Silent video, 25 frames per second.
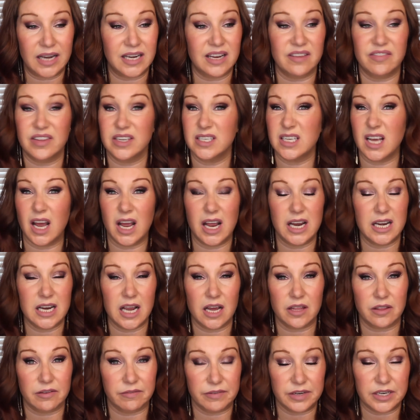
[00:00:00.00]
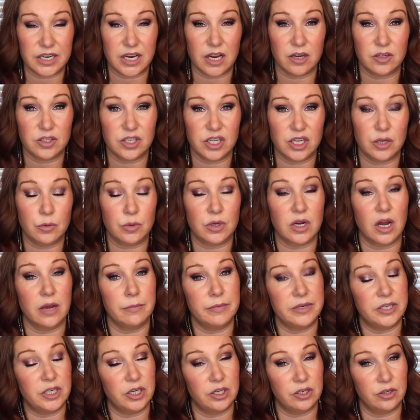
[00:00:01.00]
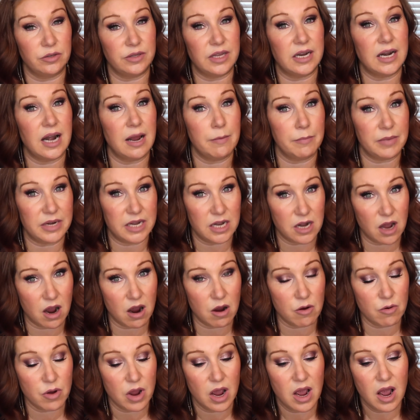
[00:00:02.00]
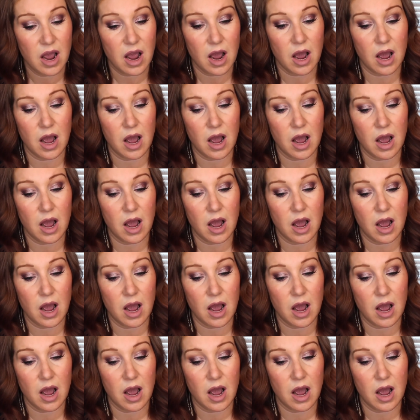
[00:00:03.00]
and if there's any other videos that you would like me to do, then let me know.